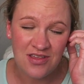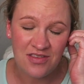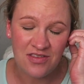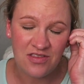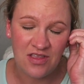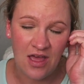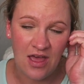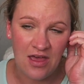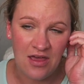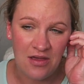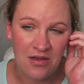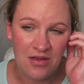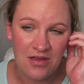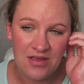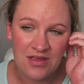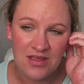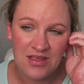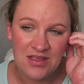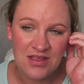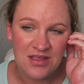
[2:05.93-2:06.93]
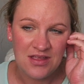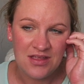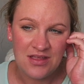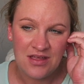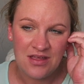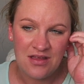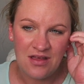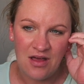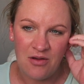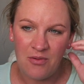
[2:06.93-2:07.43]
So
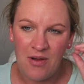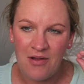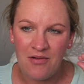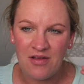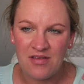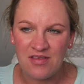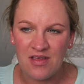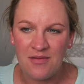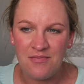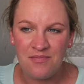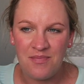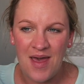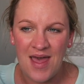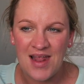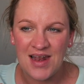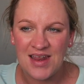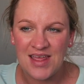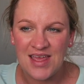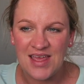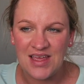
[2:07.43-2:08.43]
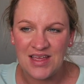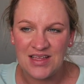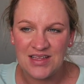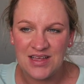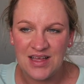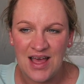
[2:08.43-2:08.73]
whereas I barely